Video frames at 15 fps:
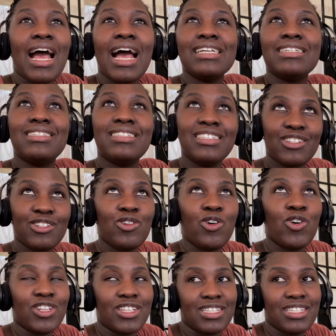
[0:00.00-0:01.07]
I still
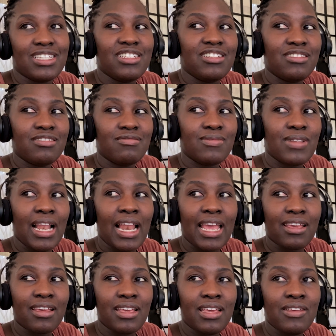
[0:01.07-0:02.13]
honestly,
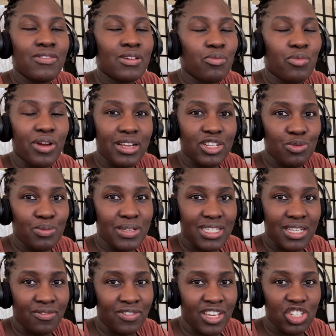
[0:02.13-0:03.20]
like, even prior to my
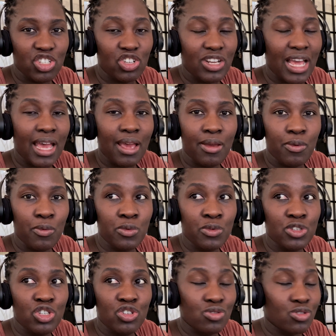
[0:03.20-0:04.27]
certification, I
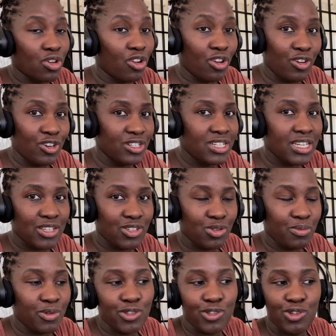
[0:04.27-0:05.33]
would use Claude as
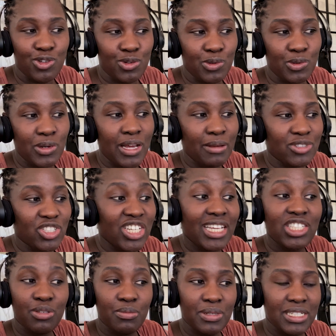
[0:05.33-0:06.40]
opposed to
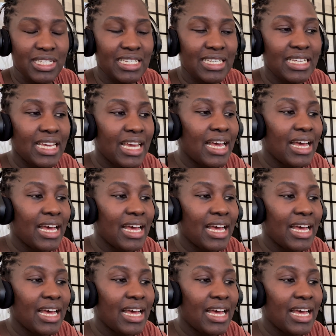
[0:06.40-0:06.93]
ChatGPT.